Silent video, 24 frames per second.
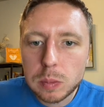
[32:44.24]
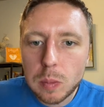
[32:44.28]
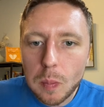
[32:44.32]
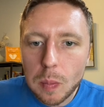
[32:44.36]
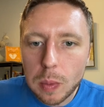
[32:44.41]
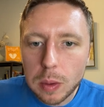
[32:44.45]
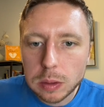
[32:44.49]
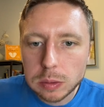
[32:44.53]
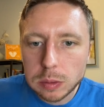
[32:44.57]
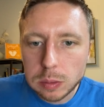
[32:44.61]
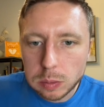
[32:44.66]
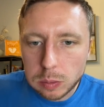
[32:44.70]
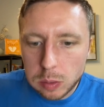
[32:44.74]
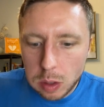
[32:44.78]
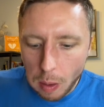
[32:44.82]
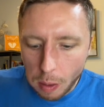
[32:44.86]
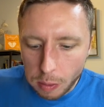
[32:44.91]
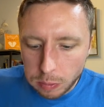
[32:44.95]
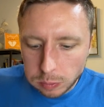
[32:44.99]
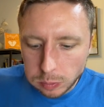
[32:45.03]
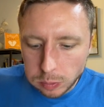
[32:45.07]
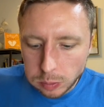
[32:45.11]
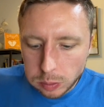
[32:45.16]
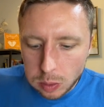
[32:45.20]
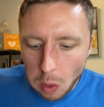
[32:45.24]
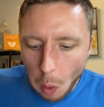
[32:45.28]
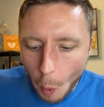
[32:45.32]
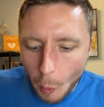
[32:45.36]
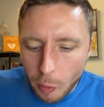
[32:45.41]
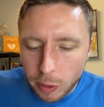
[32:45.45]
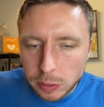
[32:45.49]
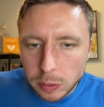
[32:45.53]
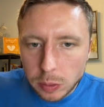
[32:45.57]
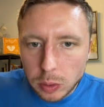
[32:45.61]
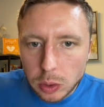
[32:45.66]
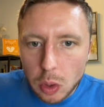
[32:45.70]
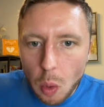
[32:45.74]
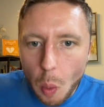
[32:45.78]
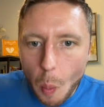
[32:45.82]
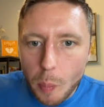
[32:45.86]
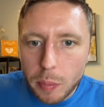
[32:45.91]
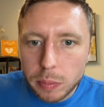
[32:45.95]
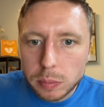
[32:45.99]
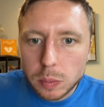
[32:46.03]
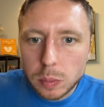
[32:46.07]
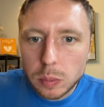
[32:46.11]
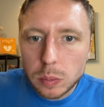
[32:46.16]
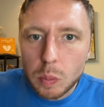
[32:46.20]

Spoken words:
think the mozzarella inside of the